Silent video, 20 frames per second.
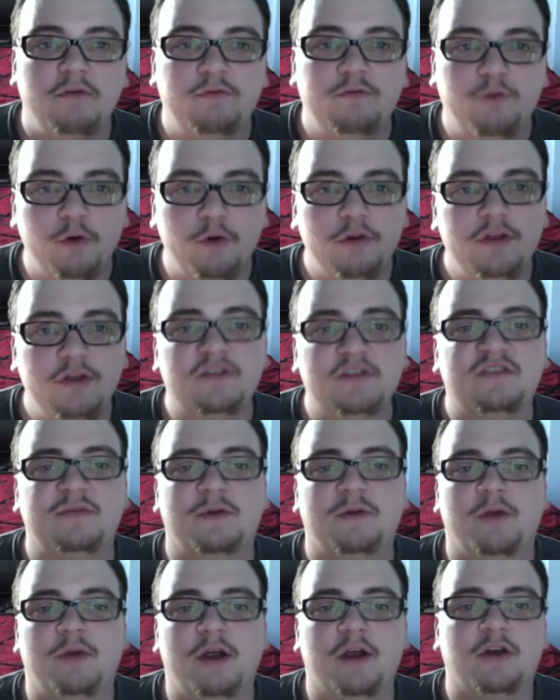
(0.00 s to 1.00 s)
For the
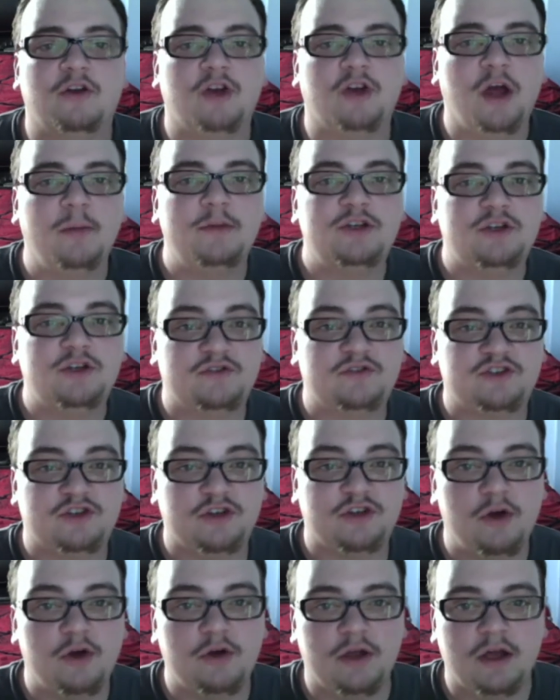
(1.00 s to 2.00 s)
Ultimate Rare, Konami chose
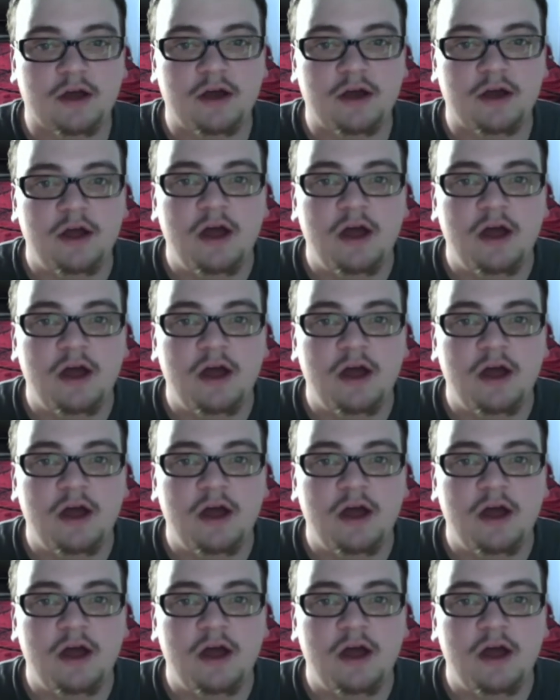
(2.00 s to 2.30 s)
Tragodia,